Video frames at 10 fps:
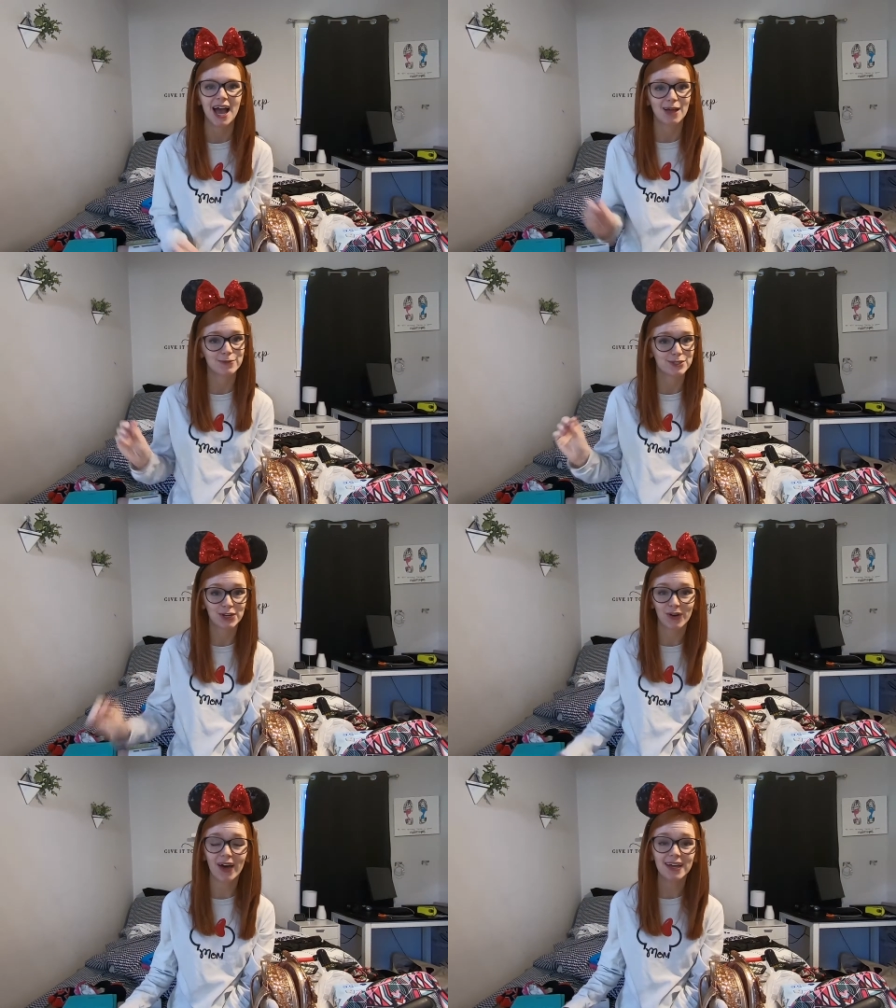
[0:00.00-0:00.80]
I'm just
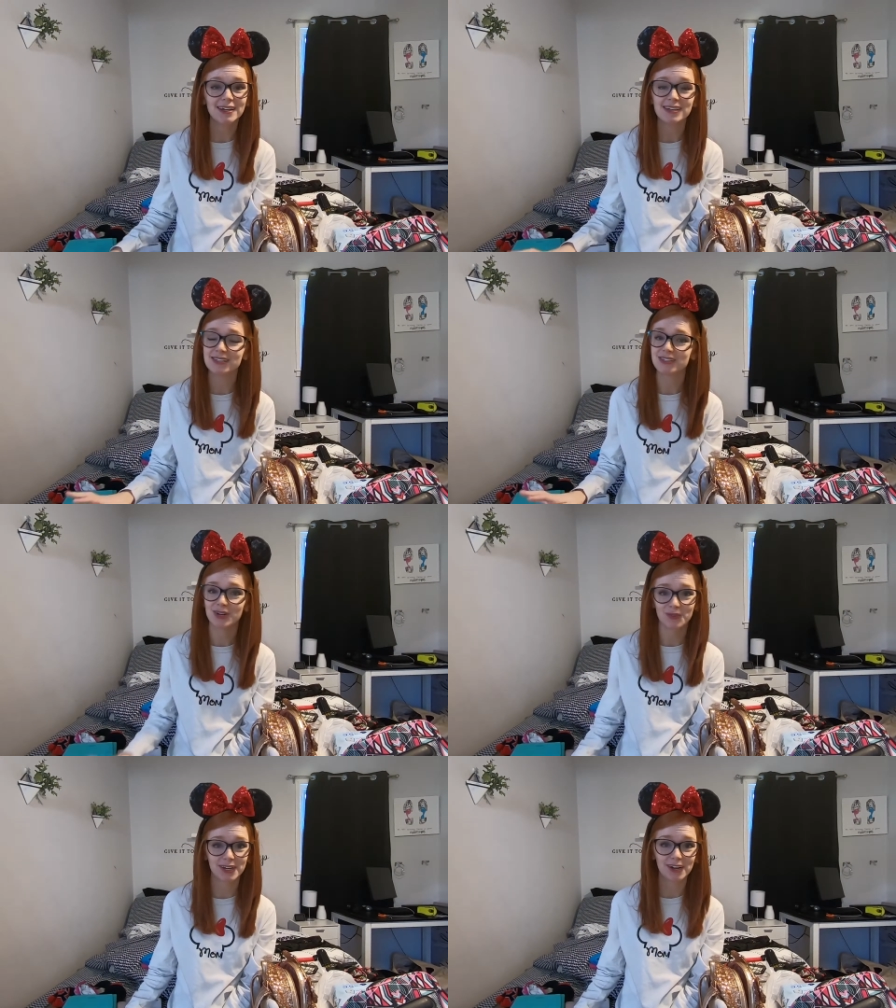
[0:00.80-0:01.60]
gonna go ahead and
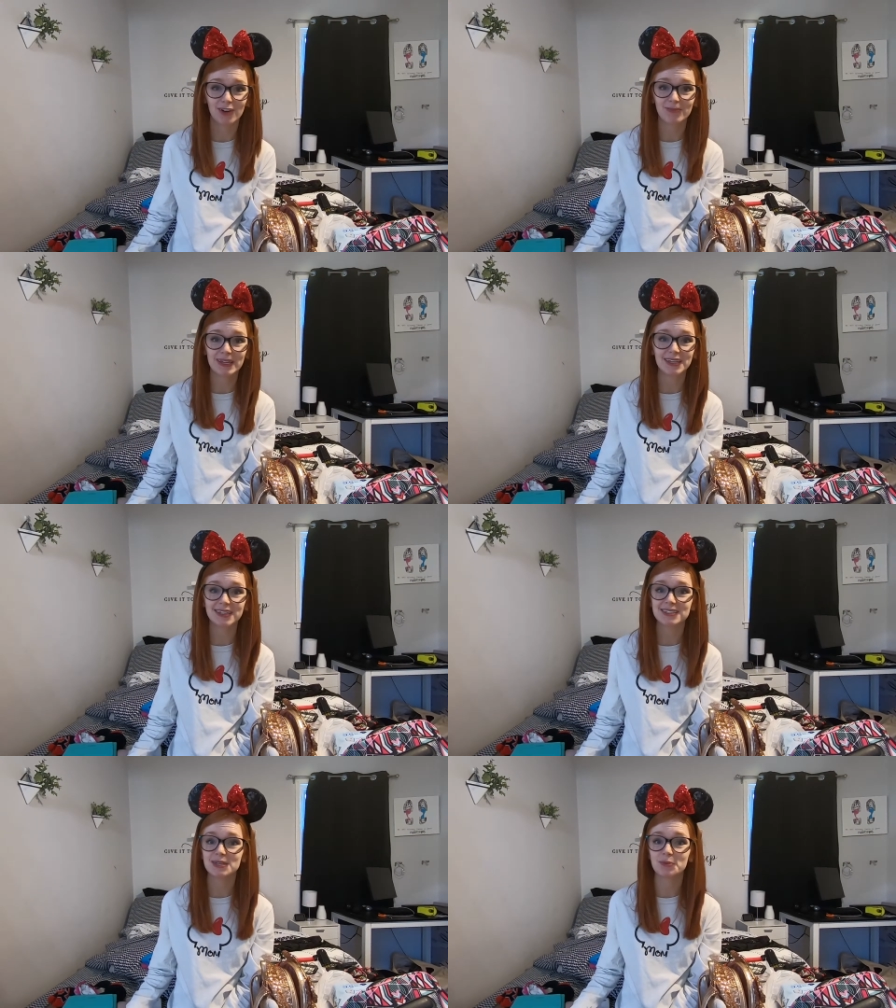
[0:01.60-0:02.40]
start reading off my
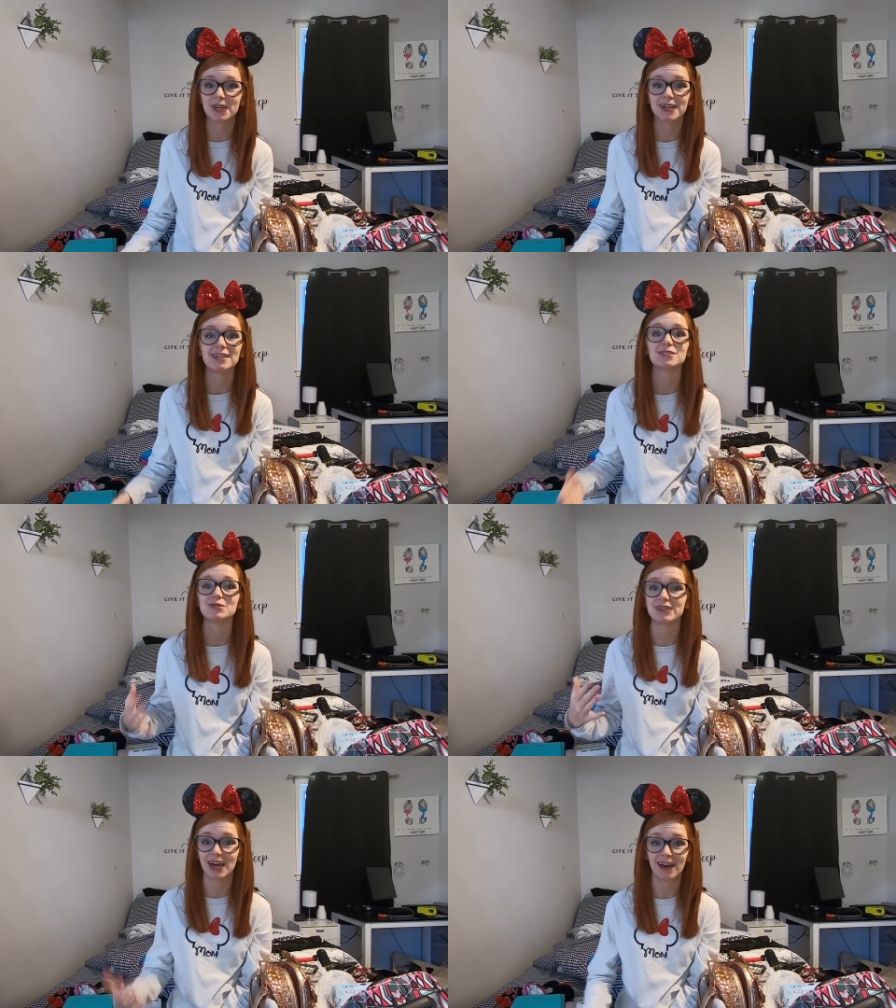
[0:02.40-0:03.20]
list because
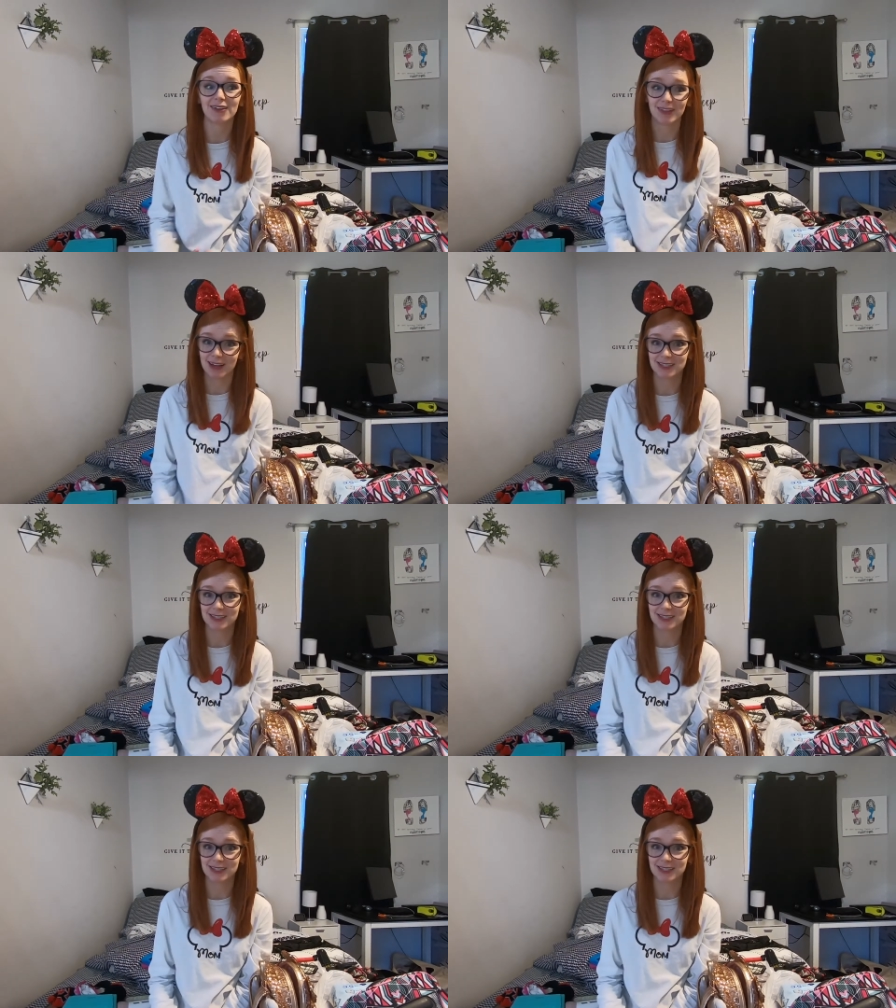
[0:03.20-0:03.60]
we got a lot to